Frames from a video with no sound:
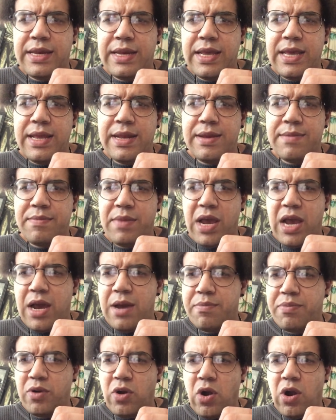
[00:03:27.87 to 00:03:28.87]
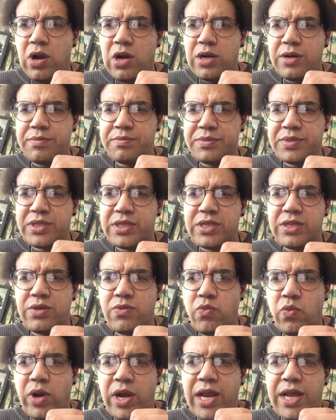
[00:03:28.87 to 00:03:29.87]
in my upper arms
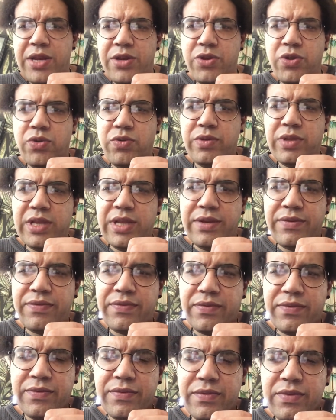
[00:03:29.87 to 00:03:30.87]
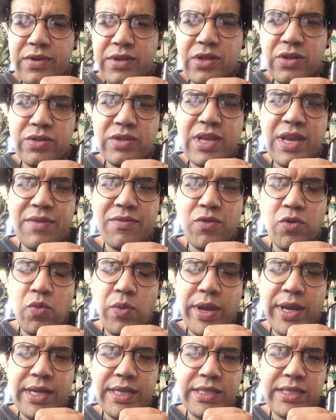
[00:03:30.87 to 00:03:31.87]
when I do lift those heavy
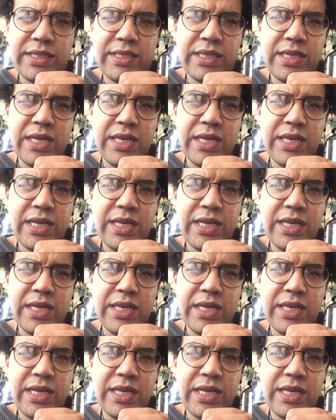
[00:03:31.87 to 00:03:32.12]
weights.